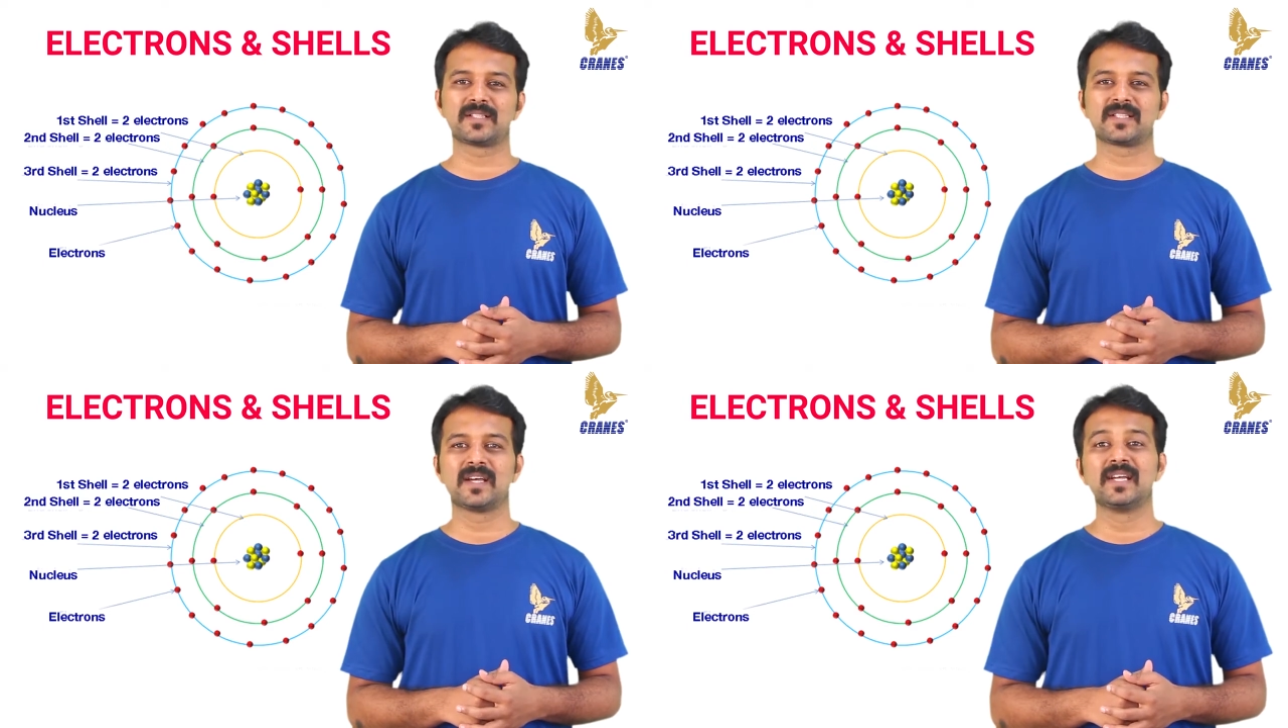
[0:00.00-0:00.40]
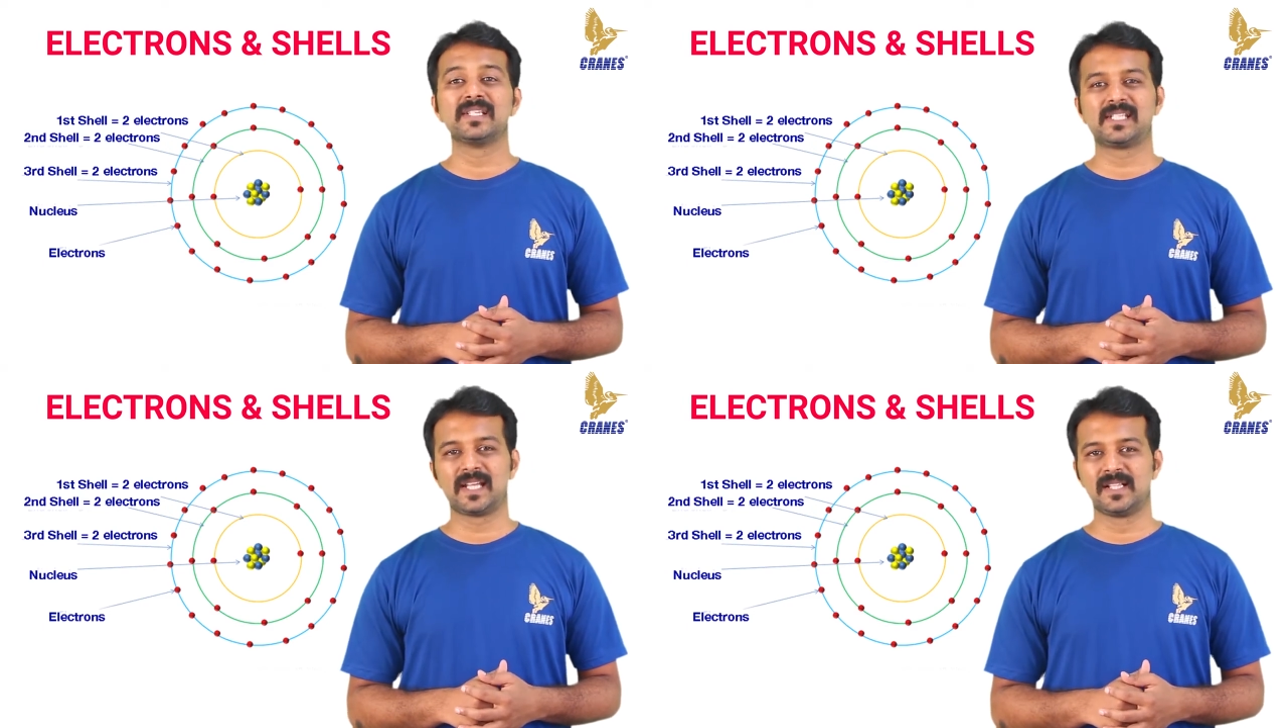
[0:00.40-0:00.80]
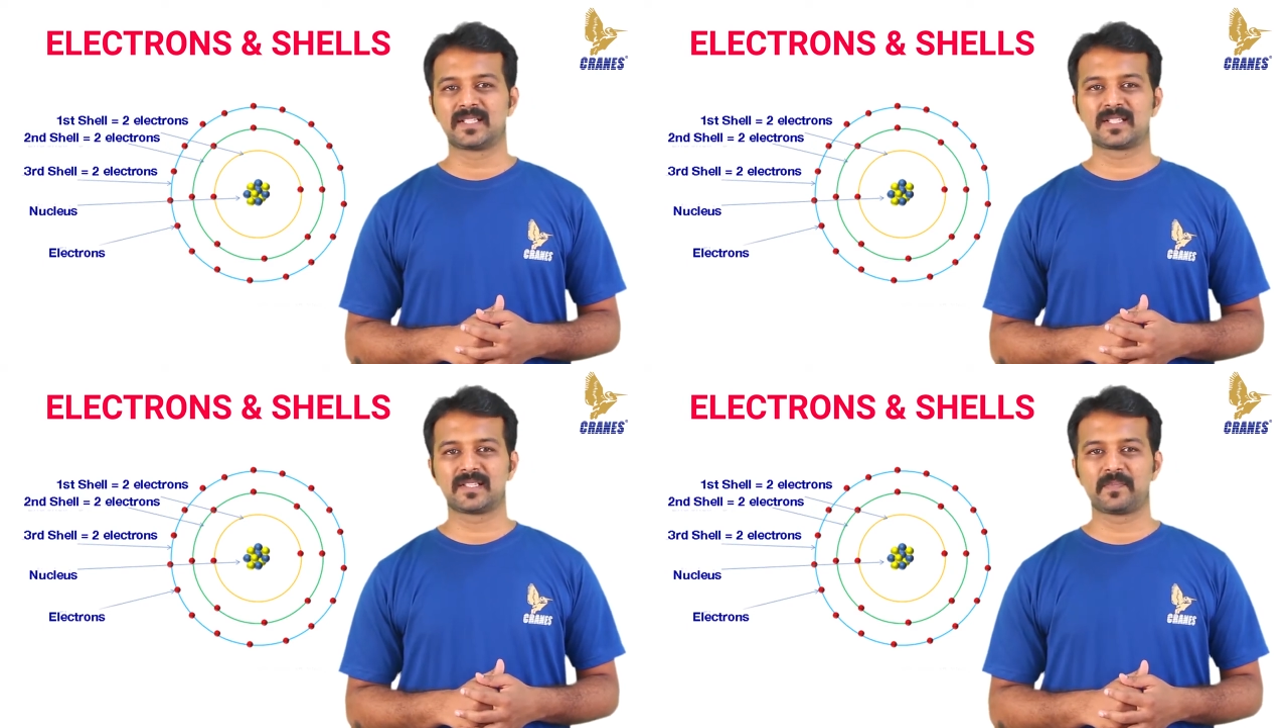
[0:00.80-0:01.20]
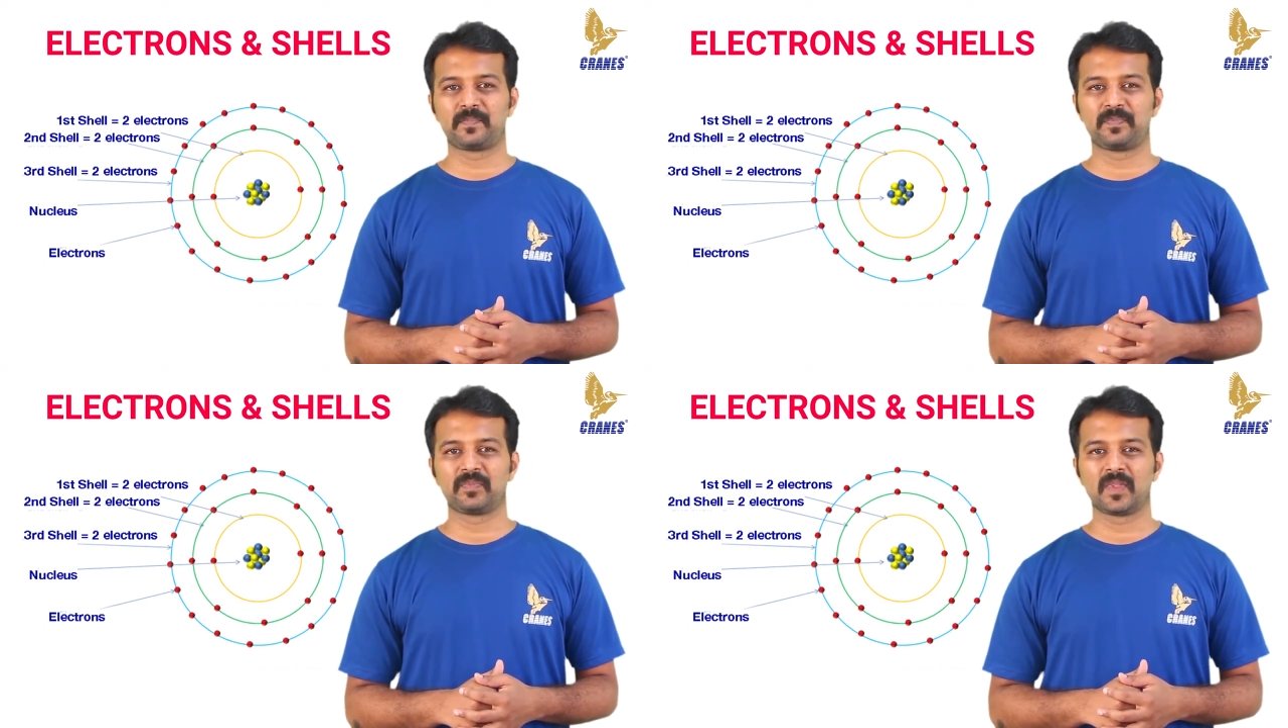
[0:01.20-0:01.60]
as shells.
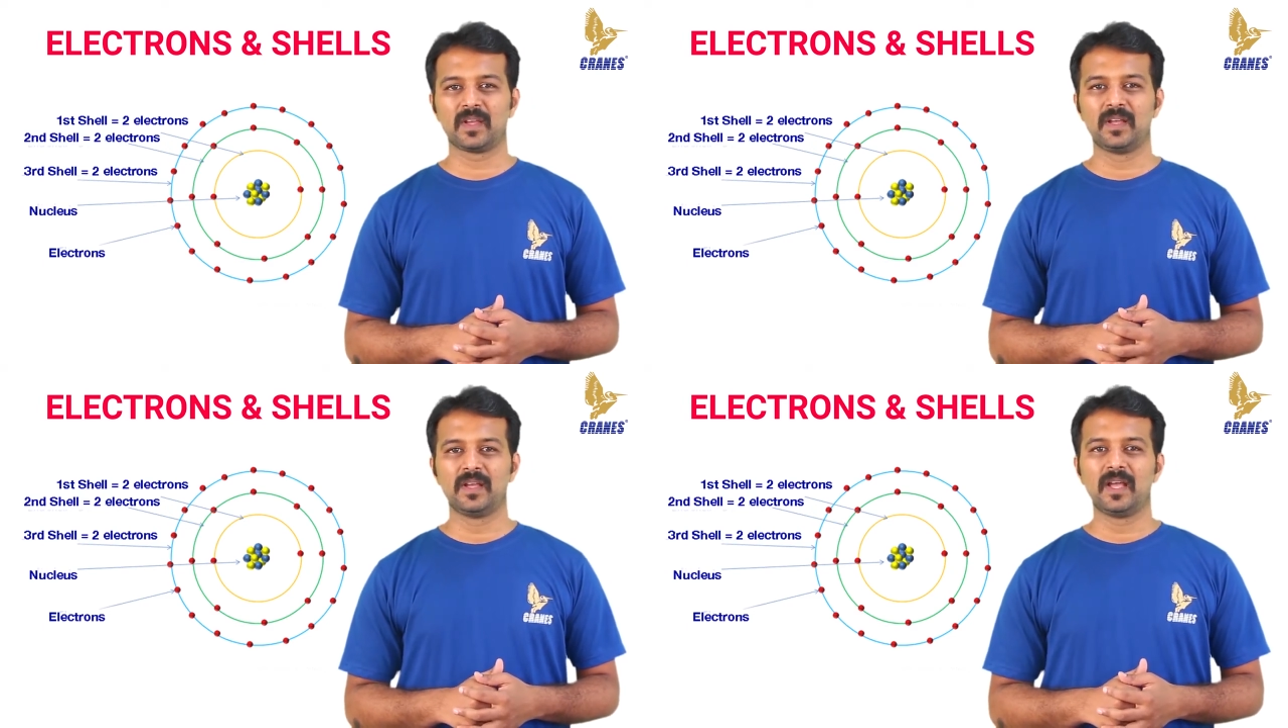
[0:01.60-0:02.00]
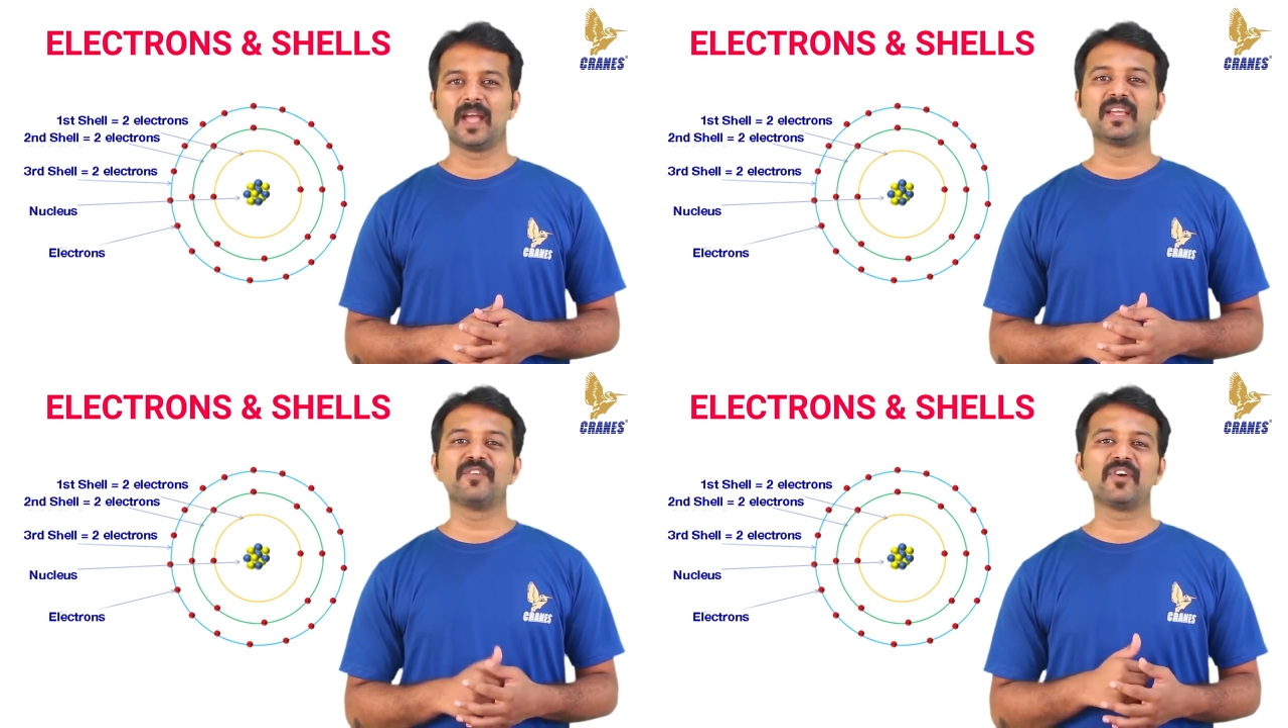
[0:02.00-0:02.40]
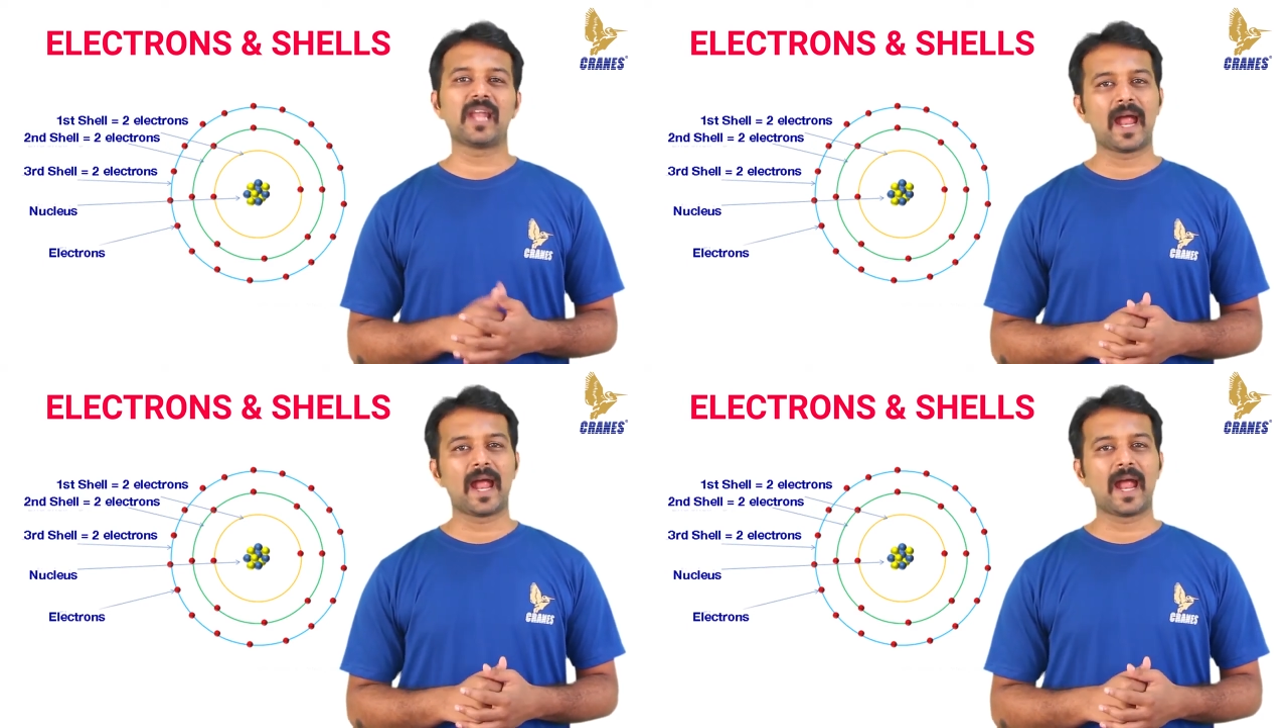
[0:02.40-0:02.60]
A given